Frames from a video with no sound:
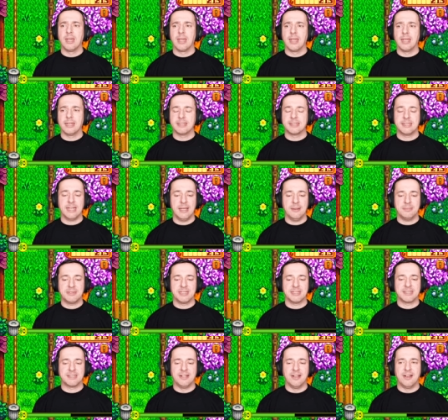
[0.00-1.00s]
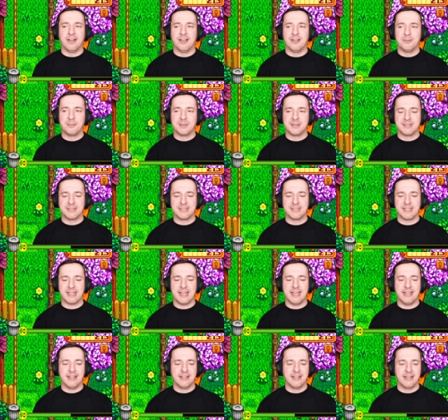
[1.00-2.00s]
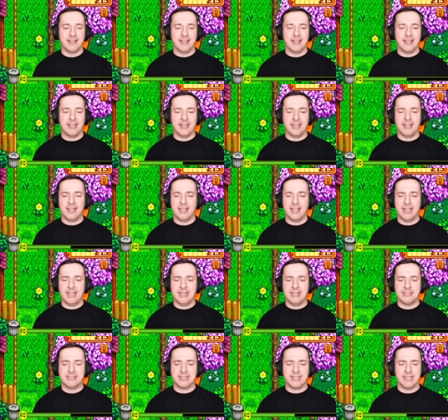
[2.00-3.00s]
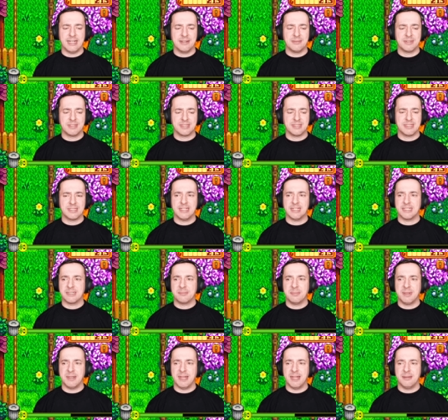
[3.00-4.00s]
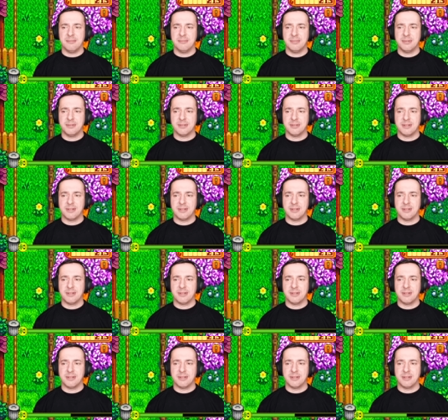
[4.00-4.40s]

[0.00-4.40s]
Except it's not open today. Uh, 8am to 6pm.